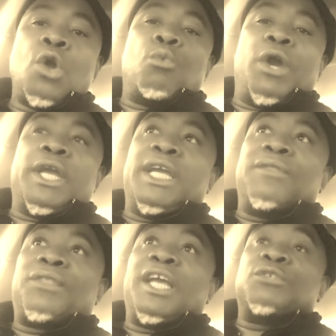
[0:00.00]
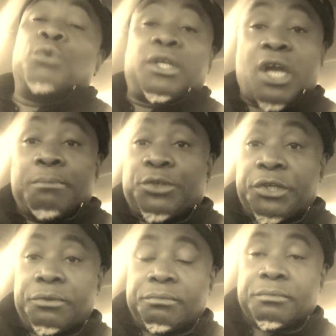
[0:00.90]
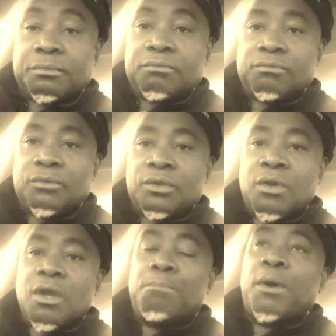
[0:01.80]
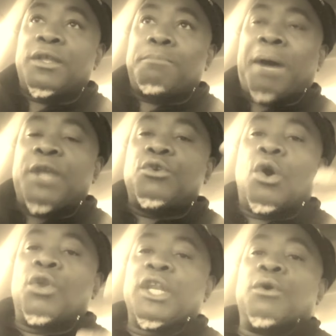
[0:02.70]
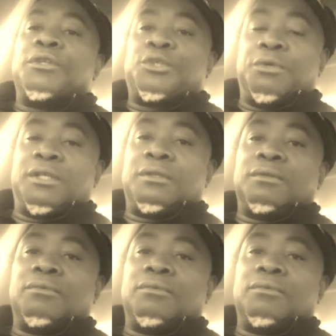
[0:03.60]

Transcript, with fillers: Wherein things would come to you, but by you holding on to it,